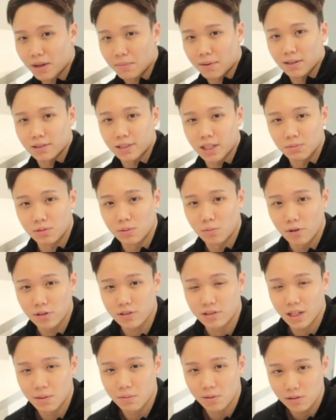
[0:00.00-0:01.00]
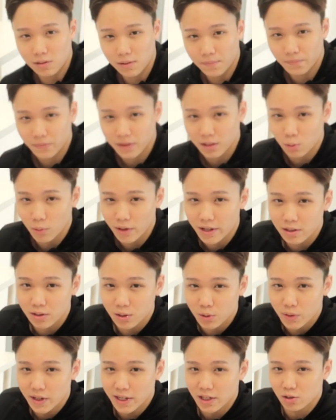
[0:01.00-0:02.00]
make my table more stable. The way you
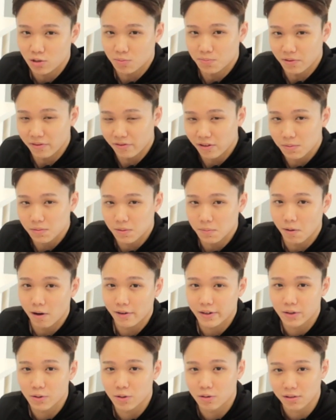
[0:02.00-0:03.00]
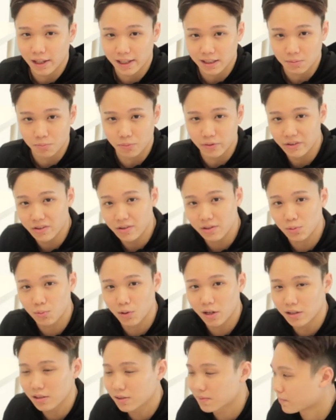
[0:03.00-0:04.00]
do it is to perform a body roll like the previous
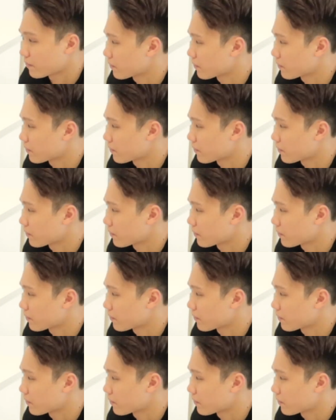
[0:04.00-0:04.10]
one.